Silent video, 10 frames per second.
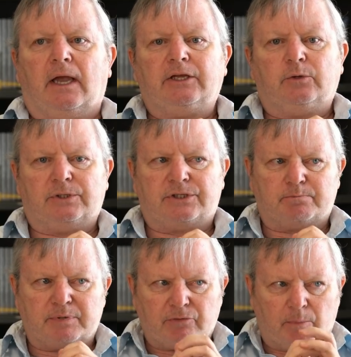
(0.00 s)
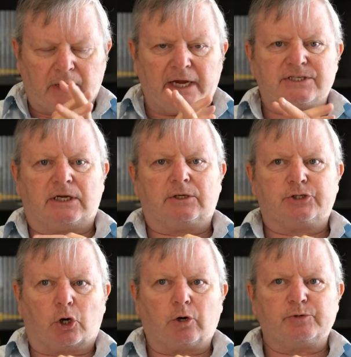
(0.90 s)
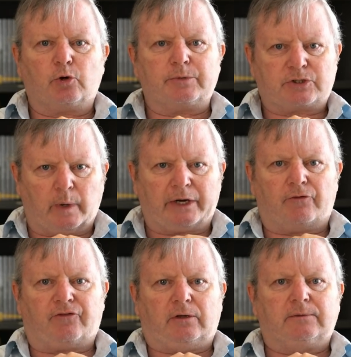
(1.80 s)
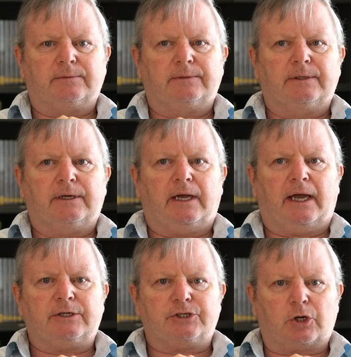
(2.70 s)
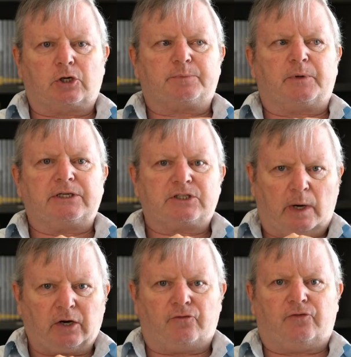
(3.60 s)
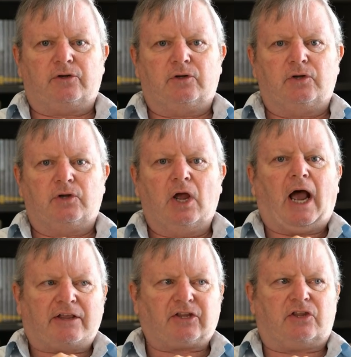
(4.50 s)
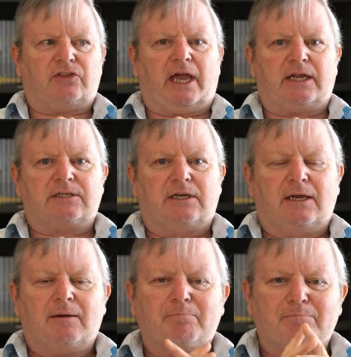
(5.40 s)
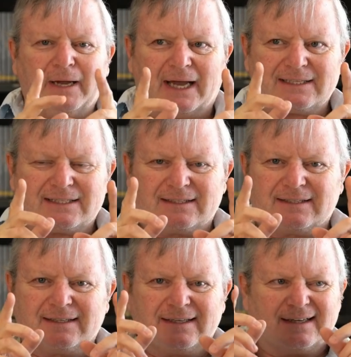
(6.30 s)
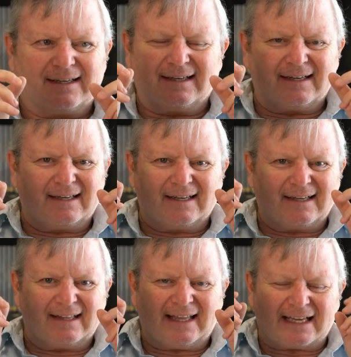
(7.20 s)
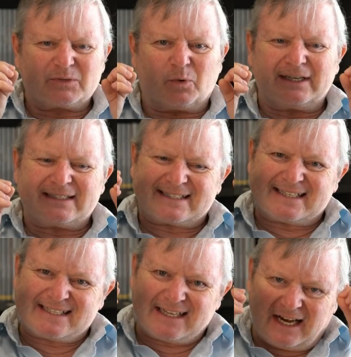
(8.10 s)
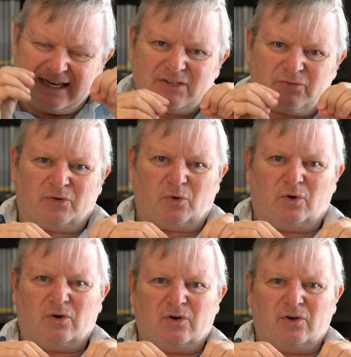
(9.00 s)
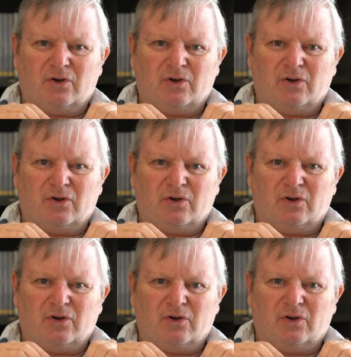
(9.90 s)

And you would be replacing shock absorbers quite often and shock springs quite often, other than that. But that's what it's designed for.